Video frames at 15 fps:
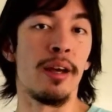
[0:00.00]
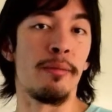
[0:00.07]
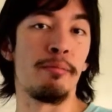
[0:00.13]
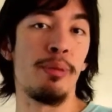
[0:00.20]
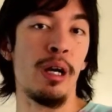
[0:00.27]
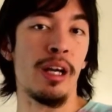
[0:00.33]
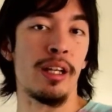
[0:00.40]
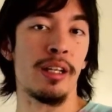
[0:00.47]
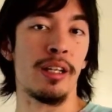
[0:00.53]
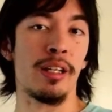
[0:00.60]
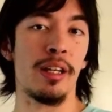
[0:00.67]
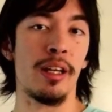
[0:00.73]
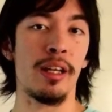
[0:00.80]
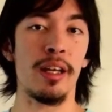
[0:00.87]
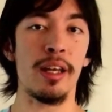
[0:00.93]
But
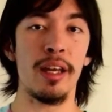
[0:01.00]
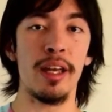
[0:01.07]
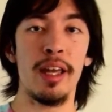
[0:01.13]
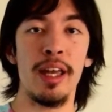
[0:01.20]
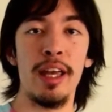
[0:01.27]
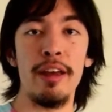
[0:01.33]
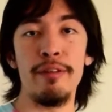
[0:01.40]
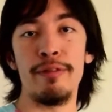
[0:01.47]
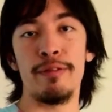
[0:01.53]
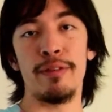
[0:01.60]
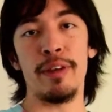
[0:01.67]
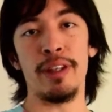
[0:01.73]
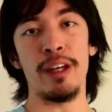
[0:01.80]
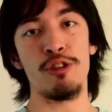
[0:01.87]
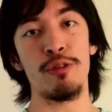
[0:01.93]
if
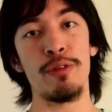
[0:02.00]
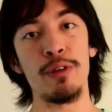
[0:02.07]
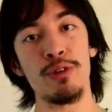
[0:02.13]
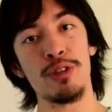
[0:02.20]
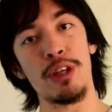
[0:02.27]
electric fields